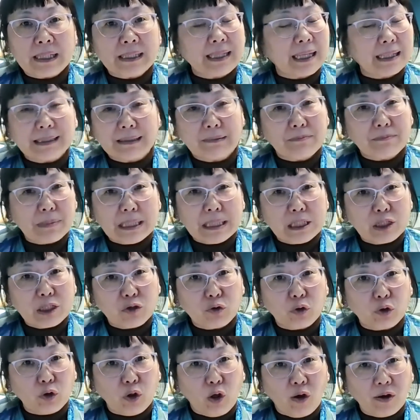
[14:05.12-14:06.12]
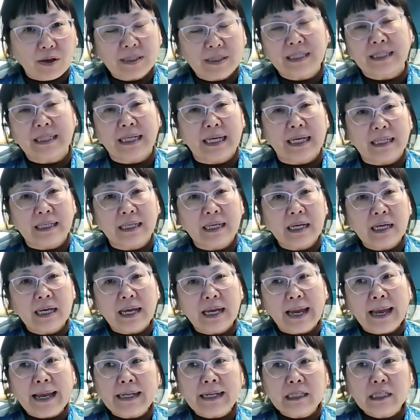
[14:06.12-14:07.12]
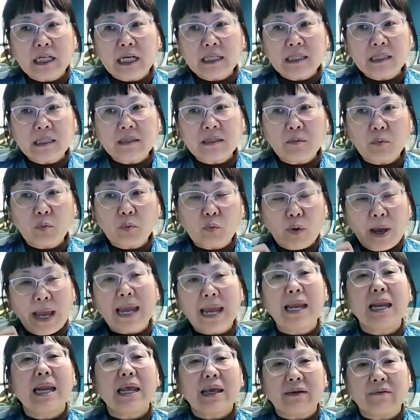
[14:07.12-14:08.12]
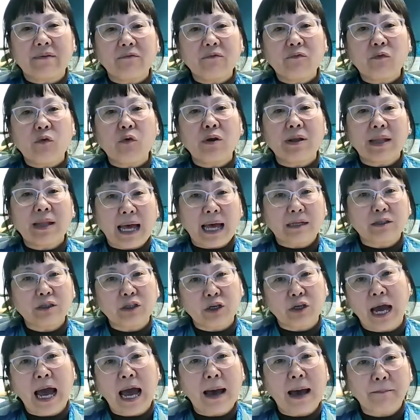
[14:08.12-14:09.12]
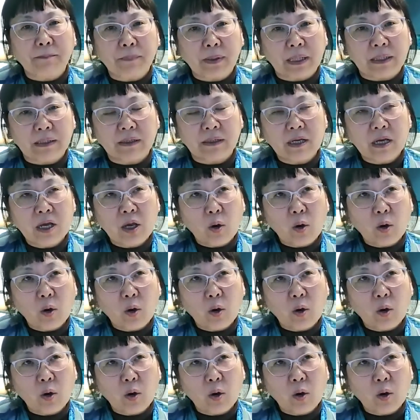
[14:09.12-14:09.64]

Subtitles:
doesn't mean you lost it. It's just waiting for that to happen,